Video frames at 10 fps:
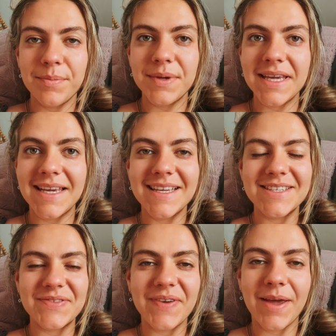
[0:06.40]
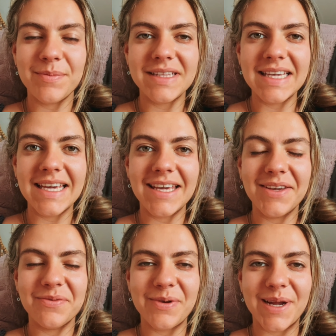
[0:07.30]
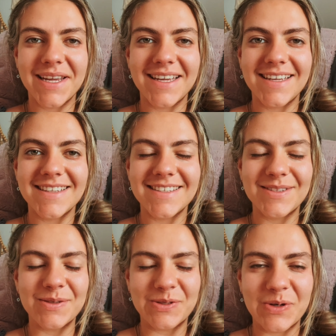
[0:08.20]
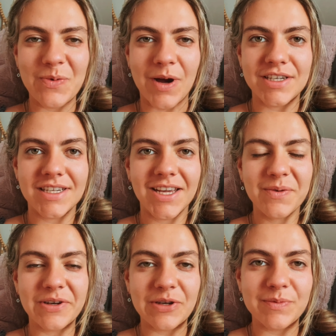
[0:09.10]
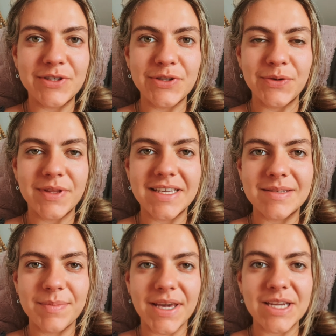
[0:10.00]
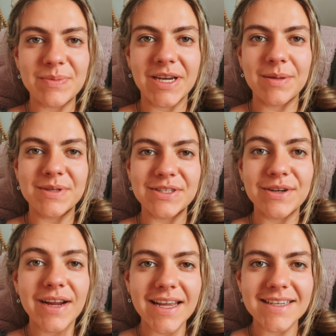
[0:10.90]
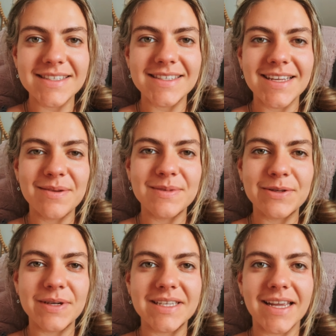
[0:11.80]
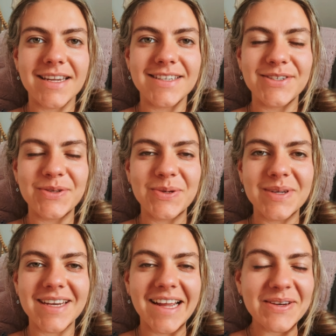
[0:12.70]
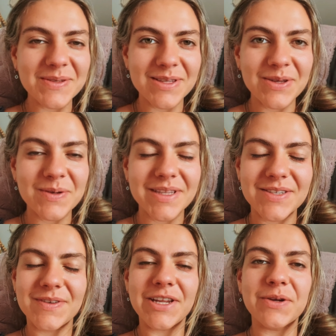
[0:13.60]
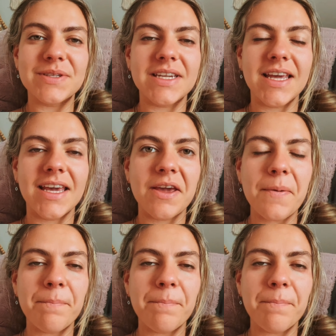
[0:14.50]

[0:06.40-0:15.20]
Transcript: Peace, family, friends, those who are watching, welcome to this page. My name is Grace, and I'm so excited to connect with you in this video today.